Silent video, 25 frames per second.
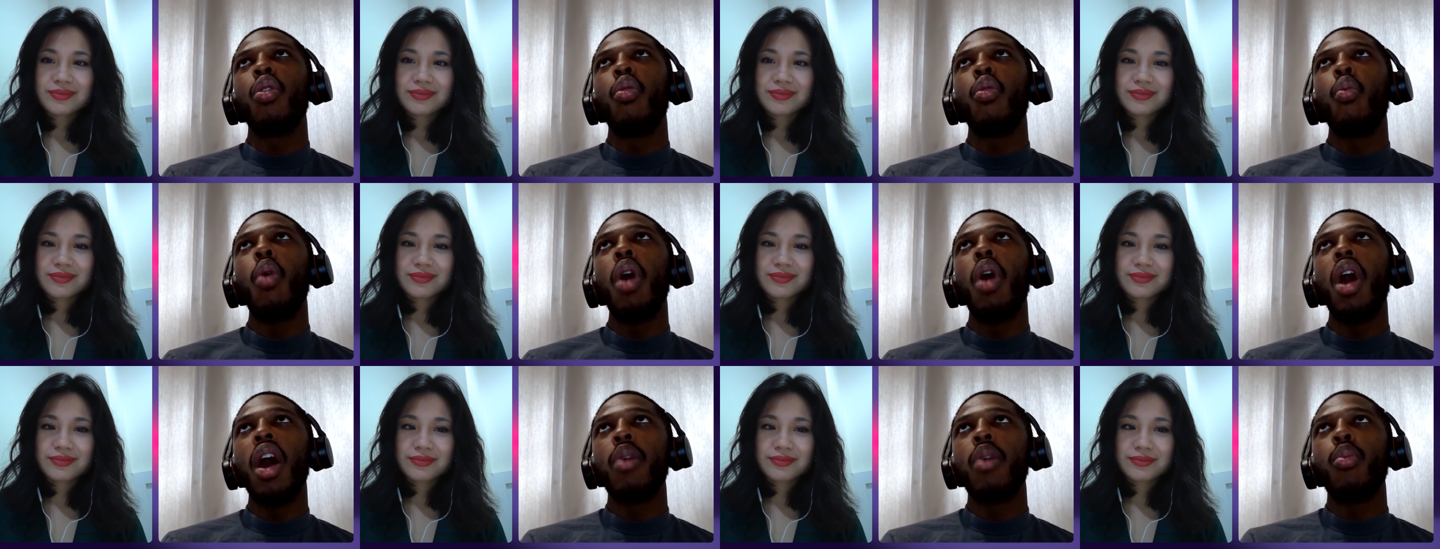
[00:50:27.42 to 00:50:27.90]

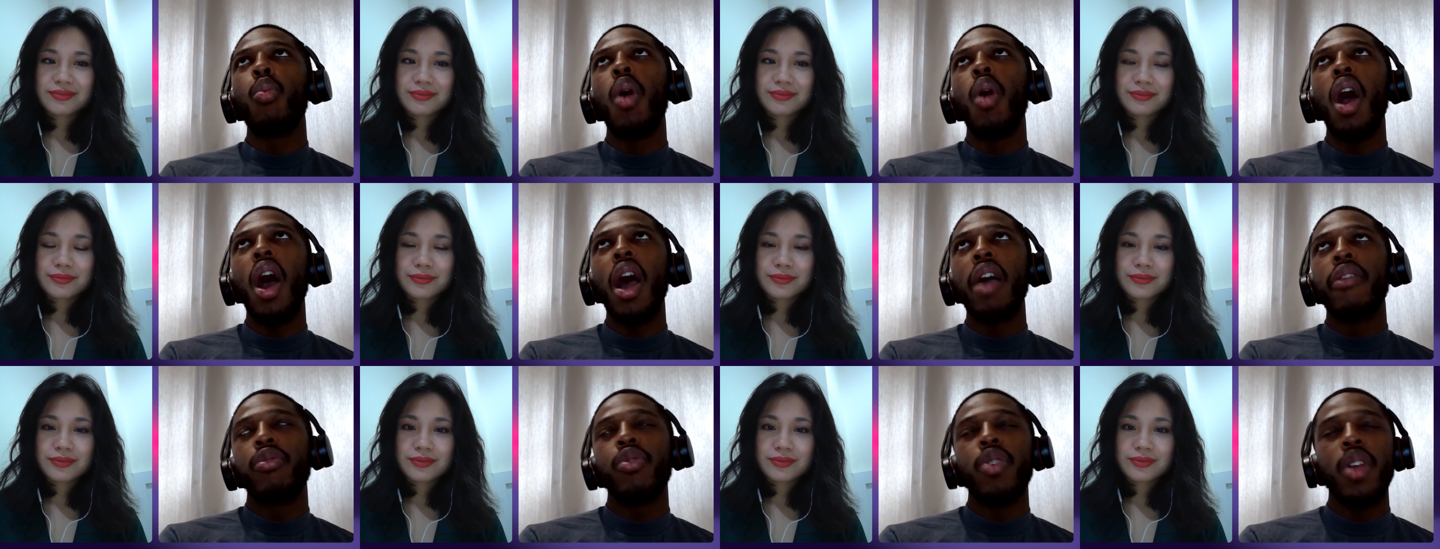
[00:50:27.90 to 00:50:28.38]
Speaker 1: what?
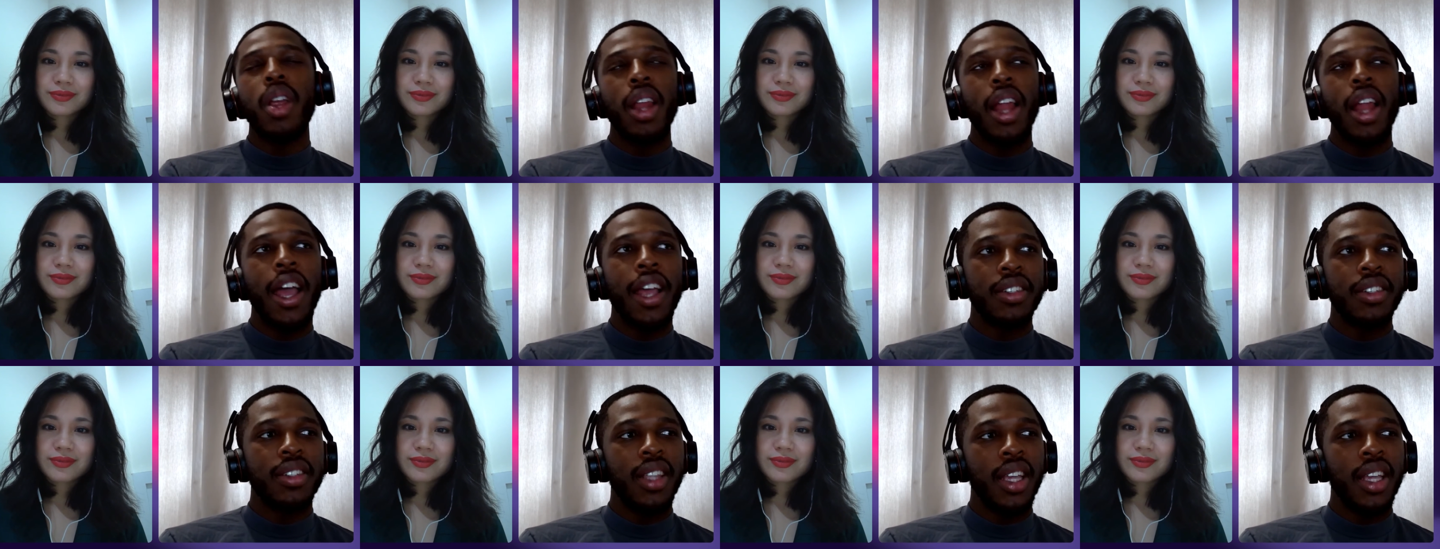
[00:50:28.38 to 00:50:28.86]
What I've
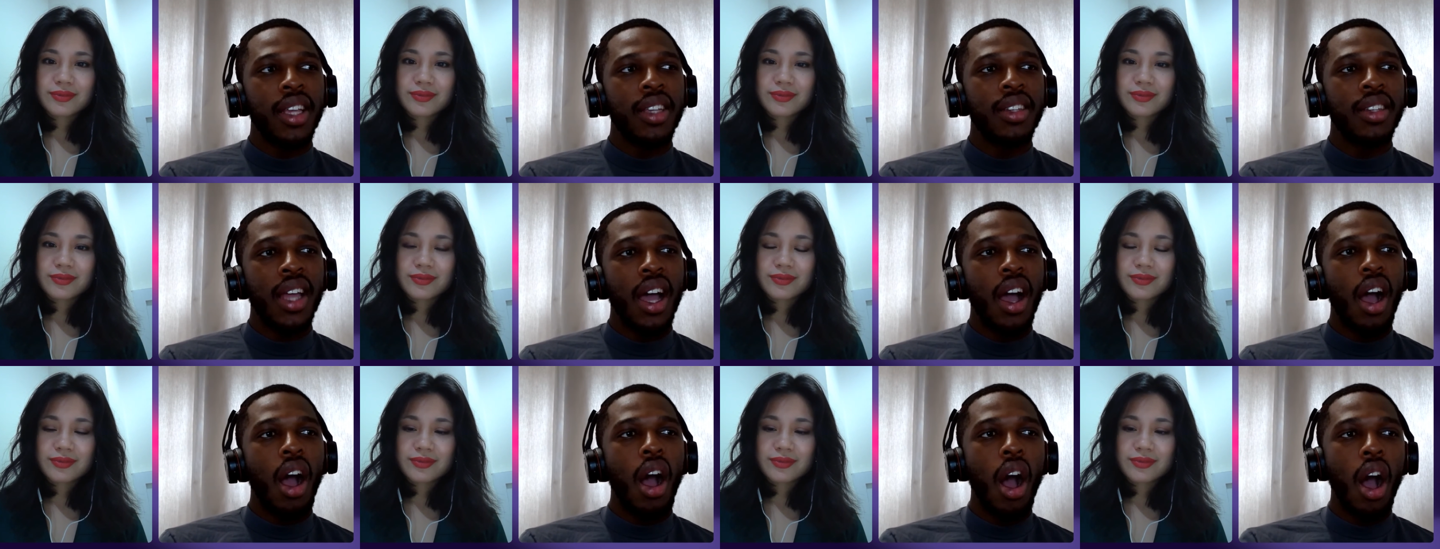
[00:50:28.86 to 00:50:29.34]
realized
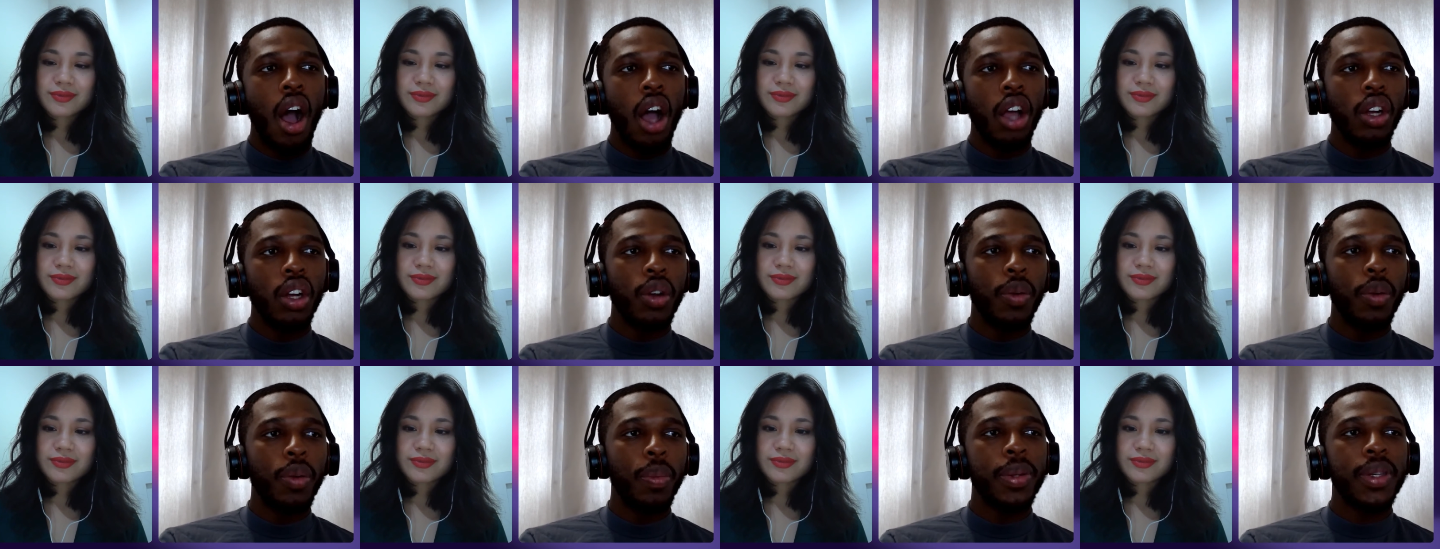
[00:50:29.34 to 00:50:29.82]
is that a
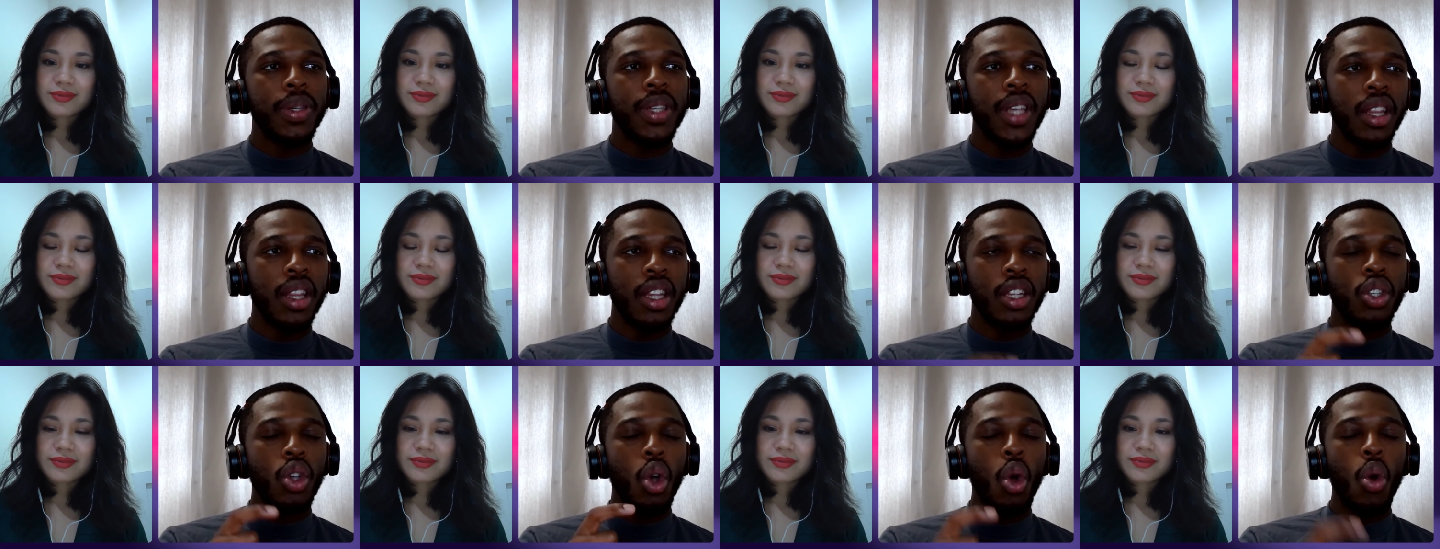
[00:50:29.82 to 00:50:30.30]
hundred
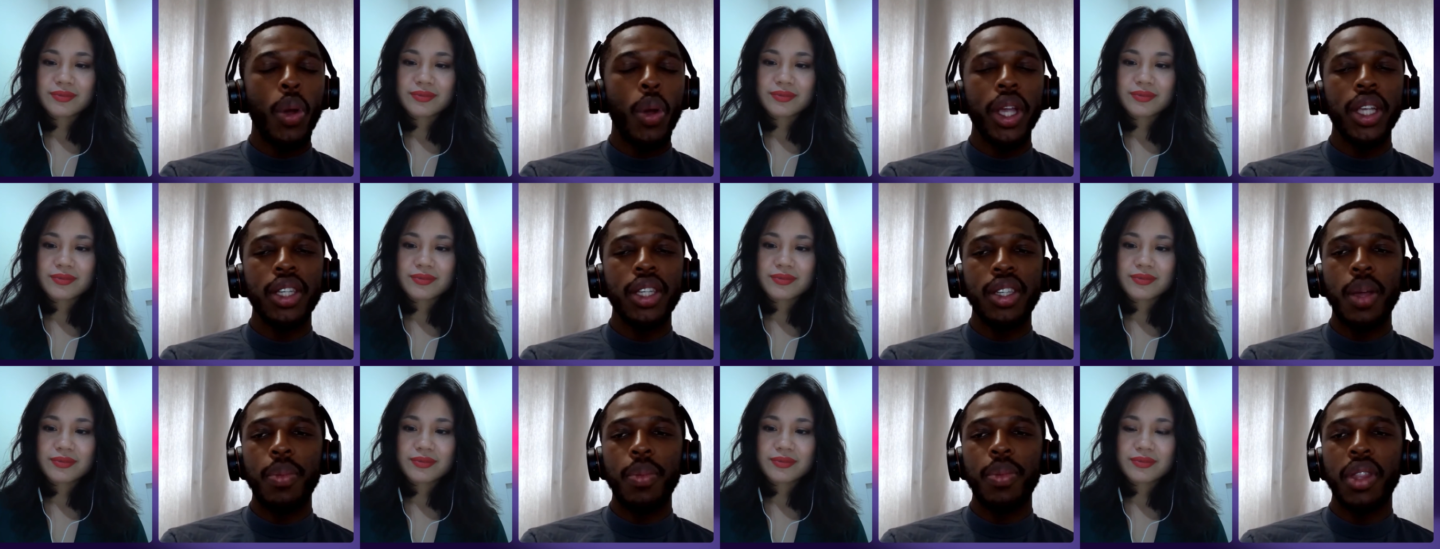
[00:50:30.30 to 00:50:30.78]
percent, there's
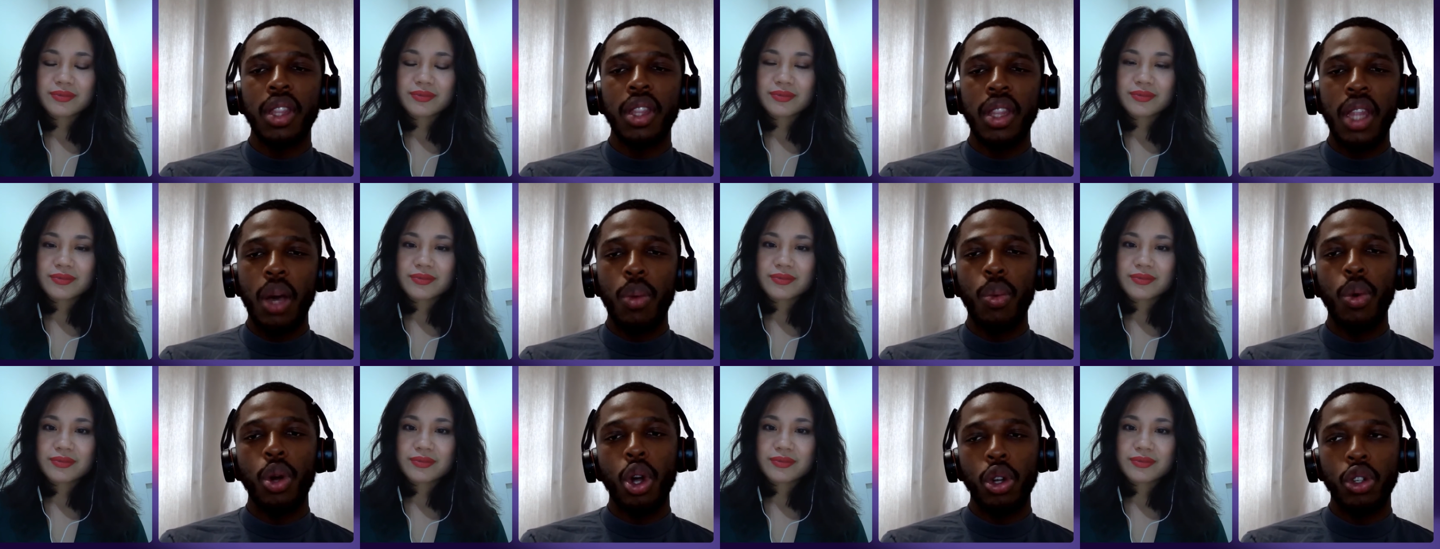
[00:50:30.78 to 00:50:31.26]
always something
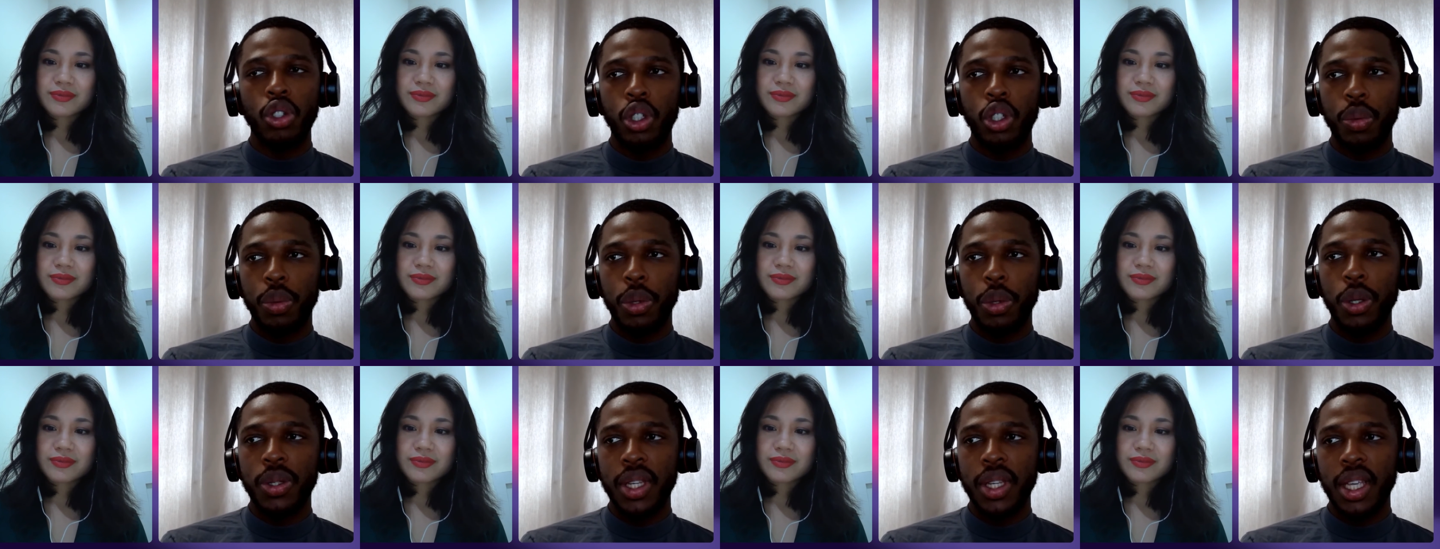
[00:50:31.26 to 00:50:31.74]
that we're
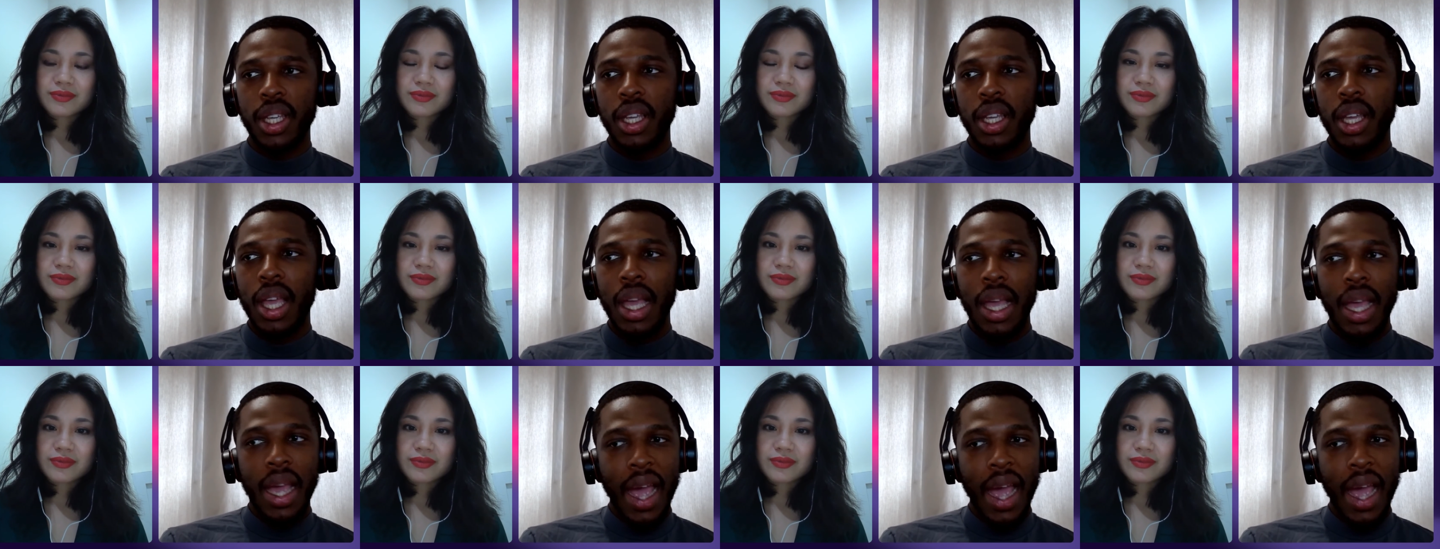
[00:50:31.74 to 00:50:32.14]
contributing,